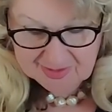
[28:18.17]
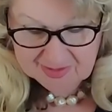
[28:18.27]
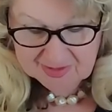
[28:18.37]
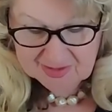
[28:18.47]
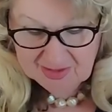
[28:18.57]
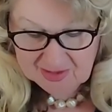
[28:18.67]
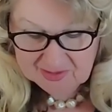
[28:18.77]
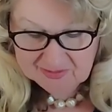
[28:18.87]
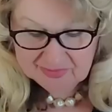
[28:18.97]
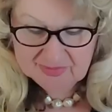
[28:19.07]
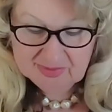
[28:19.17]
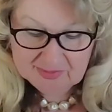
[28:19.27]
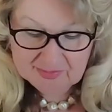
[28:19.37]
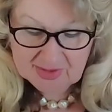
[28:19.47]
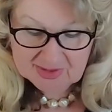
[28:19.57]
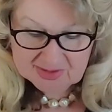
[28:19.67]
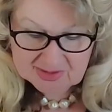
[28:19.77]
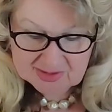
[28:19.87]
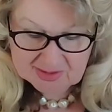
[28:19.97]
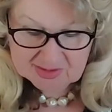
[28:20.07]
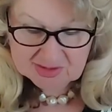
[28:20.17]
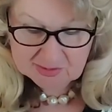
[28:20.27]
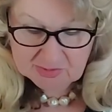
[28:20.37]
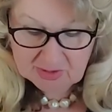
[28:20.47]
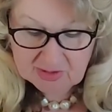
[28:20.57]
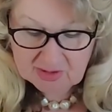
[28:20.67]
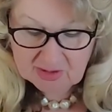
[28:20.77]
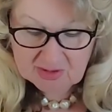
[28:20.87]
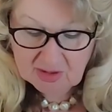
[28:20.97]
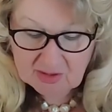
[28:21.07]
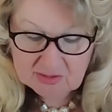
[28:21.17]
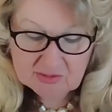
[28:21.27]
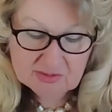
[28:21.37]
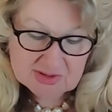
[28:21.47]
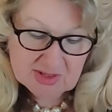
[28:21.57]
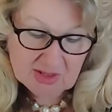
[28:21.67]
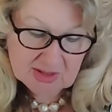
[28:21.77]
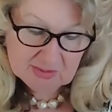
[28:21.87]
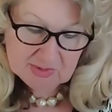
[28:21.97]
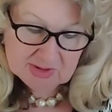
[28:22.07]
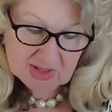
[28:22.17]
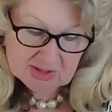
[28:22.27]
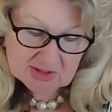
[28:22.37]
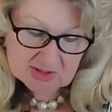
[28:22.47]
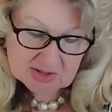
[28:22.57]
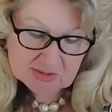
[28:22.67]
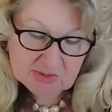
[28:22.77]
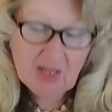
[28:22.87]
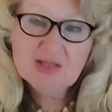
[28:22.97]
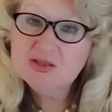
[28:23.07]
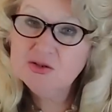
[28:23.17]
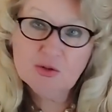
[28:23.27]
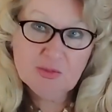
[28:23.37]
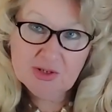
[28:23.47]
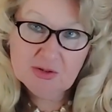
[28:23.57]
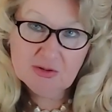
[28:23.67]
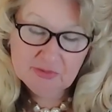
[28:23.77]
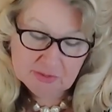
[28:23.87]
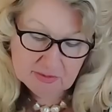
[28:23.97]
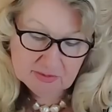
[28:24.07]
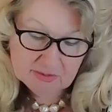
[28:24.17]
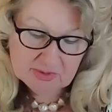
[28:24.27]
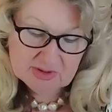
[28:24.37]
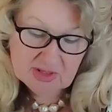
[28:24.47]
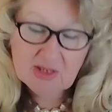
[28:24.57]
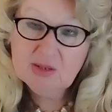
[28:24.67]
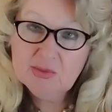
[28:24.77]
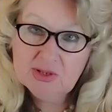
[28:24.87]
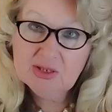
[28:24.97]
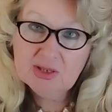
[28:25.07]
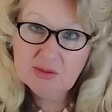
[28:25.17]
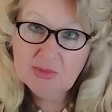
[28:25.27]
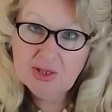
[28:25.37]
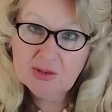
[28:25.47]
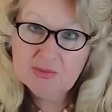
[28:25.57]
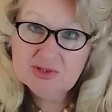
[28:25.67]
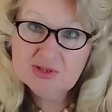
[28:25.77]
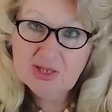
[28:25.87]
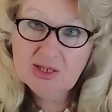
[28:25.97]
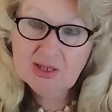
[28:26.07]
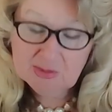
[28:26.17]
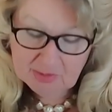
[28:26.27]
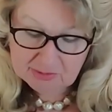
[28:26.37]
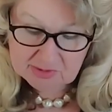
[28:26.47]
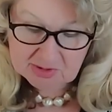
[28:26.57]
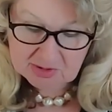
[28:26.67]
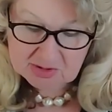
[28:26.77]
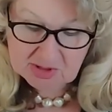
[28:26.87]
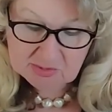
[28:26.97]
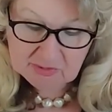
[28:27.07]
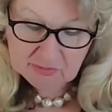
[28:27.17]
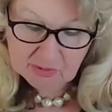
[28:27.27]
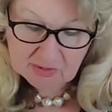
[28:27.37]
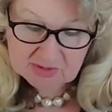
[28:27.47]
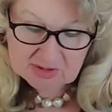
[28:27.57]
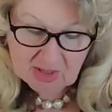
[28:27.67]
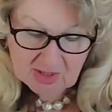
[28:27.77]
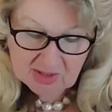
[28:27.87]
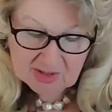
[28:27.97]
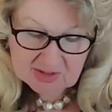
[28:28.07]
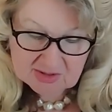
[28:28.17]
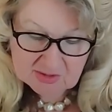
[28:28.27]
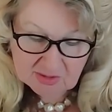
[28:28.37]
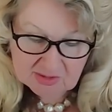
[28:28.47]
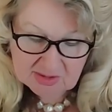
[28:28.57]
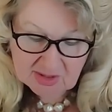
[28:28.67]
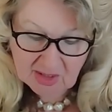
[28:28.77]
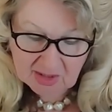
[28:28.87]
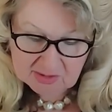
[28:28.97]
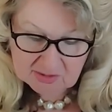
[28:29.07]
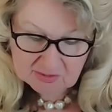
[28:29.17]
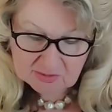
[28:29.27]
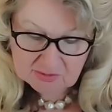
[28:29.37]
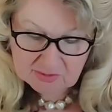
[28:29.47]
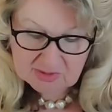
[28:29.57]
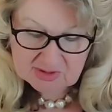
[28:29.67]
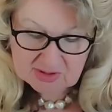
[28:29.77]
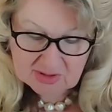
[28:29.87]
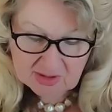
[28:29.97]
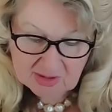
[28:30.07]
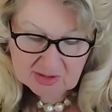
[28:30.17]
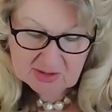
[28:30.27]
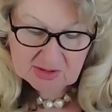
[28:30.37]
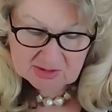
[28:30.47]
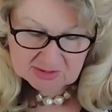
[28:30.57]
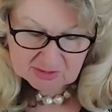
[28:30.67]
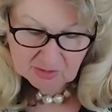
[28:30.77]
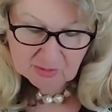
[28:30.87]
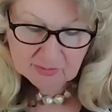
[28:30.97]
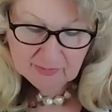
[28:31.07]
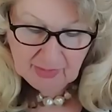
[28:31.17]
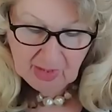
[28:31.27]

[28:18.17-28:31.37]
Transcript: Greenleaf is Jamie uh, uh, was telling me that Jamie and so many of you was telling me that I make mistake about Jamie Foxx is not the actor who was cleaning snow.